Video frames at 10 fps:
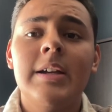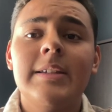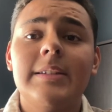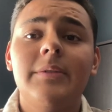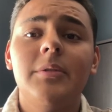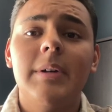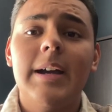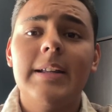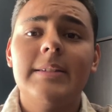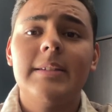Civil
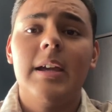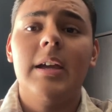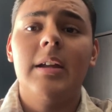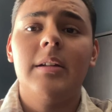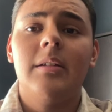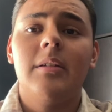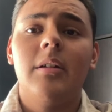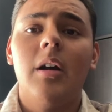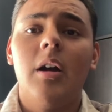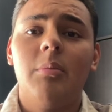rights
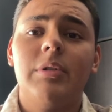are